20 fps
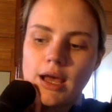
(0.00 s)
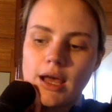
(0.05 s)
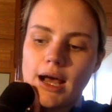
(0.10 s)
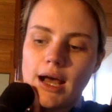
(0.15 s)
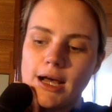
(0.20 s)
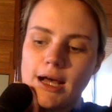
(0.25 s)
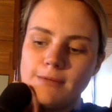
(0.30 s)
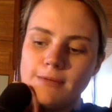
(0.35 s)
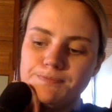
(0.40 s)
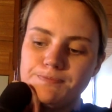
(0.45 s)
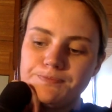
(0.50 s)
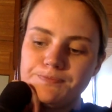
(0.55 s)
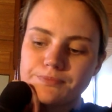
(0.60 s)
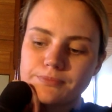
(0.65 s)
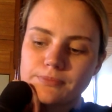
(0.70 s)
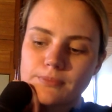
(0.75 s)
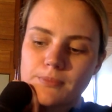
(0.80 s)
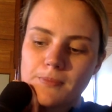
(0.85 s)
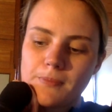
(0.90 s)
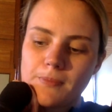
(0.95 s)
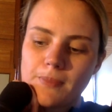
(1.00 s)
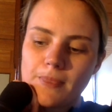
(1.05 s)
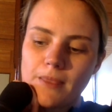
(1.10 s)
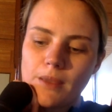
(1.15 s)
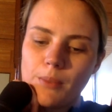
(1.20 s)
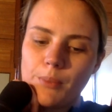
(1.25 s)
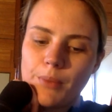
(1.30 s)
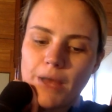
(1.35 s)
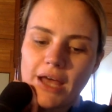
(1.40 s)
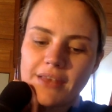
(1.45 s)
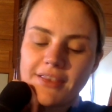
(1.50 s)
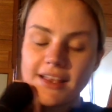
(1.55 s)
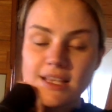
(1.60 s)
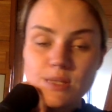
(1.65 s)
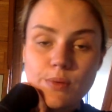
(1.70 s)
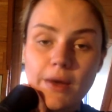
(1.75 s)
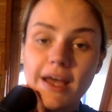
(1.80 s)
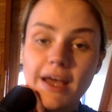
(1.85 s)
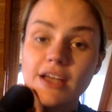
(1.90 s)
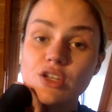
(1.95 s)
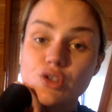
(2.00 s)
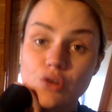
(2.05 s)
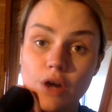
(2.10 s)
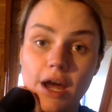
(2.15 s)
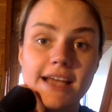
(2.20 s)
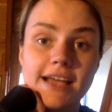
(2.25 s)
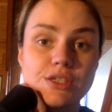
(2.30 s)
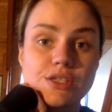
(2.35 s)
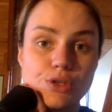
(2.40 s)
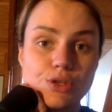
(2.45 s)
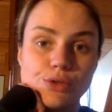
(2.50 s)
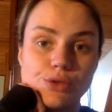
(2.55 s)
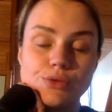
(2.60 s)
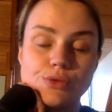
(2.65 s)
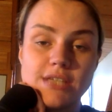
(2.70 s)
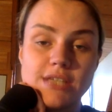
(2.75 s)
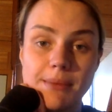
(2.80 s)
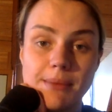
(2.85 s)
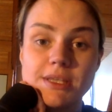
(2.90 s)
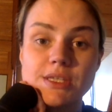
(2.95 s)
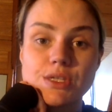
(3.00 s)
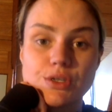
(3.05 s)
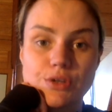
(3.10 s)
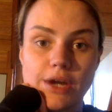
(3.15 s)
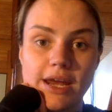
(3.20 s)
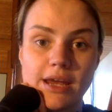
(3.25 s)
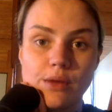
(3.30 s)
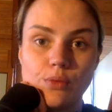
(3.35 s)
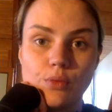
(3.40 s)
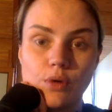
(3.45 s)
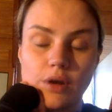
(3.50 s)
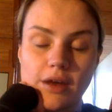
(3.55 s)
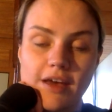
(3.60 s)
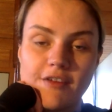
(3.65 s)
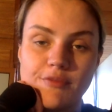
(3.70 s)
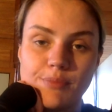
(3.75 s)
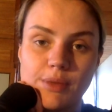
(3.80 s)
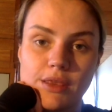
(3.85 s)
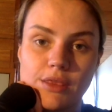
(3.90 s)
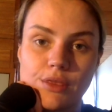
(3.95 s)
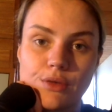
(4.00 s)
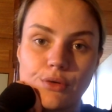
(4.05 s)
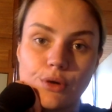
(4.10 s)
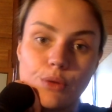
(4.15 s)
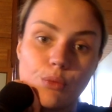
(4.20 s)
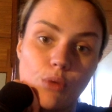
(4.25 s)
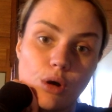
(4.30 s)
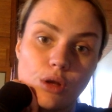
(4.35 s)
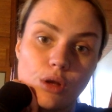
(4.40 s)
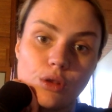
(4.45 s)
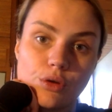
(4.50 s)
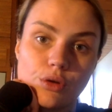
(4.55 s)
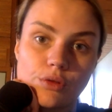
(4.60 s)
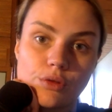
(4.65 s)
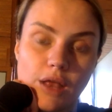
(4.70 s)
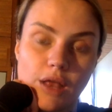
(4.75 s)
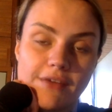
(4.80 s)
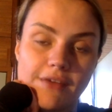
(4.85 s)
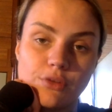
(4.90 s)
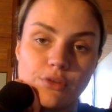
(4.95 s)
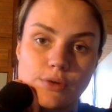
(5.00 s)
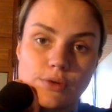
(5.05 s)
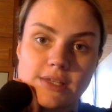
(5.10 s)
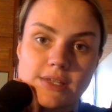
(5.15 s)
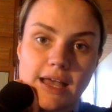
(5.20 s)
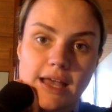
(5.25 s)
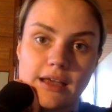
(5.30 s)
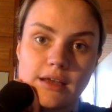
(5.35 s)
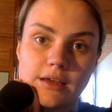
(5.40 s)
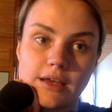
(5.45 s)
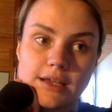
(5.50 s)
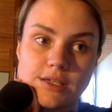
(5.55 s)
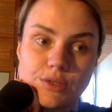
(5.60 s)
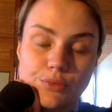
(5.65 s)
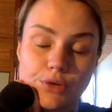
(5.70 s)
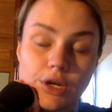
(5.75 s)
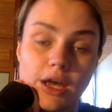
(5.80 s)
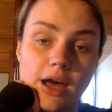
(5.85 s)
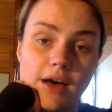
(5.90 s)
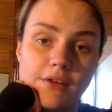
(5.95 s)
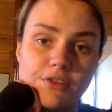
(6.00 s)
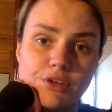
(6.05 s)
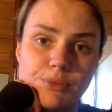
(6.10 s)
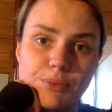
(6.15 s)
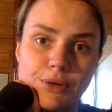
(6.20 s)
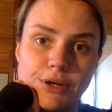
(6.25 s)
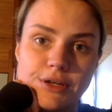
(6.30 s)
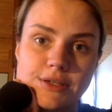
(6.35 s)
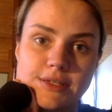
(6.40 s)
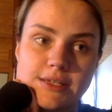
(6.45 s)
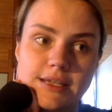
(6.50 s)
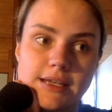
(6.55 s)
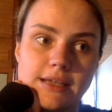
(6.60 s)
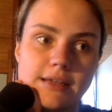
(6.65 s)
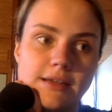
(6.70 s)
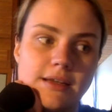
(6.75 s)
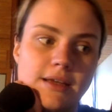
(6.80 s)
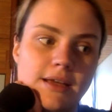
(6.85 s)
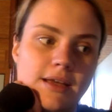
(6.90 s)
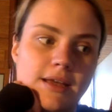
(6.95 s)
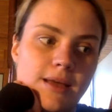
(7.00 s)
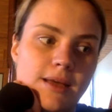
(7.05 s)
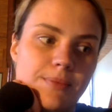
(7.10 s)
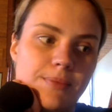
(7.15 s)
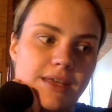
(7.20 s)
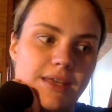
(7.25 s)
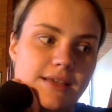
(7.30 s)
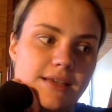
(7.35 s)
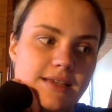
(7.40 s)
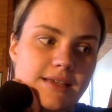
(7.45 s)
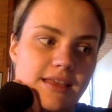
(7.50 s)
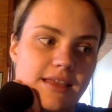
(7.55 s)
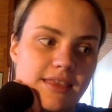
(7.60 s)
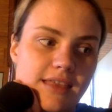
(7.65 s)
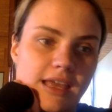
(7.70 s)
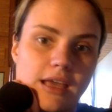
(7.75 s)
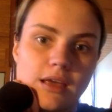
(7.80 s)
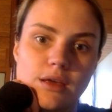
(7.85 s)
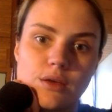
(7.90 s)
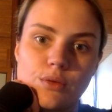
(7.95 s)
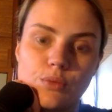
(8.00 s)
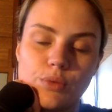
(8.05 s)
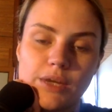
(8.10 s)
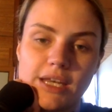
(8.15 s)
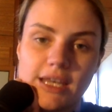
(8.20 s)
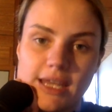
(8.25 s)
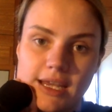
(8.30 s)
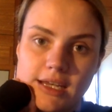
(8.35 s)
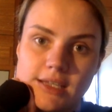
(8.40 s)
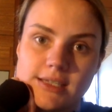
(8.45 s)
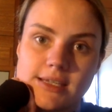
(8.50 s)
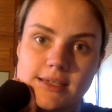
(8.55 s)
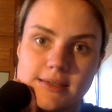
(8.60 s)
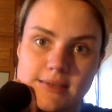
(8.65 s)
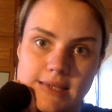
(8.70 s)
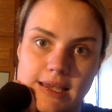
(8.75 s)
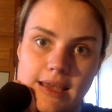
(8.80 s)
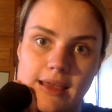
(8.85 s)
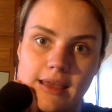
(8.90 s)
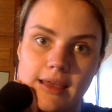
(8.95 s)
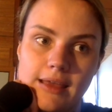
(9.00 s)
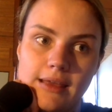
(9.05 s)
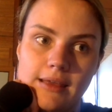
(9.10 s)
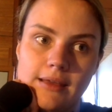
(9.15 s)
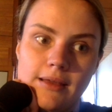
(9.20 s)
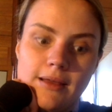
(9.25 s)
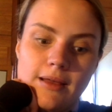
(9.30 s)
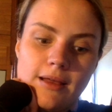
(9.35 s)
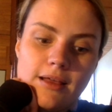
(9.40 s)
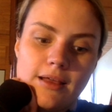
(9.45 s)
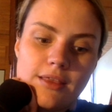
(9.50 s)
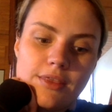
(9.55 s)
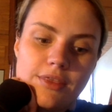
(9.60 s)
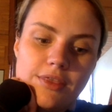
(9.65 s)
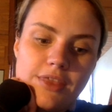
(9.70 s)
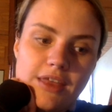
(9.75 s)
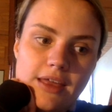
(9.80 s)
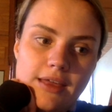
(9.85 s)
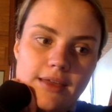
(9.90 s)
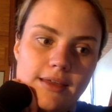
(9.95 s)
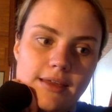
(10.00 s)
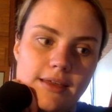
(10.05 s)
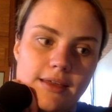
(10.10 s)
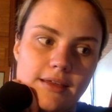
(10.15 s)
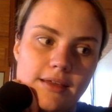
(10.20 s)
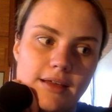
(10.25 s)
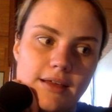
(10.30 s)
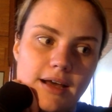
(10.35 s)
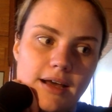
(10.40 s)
But that's why I try to demonstrate what I've been through and what life looks like as a recovered person, because I think we need to see the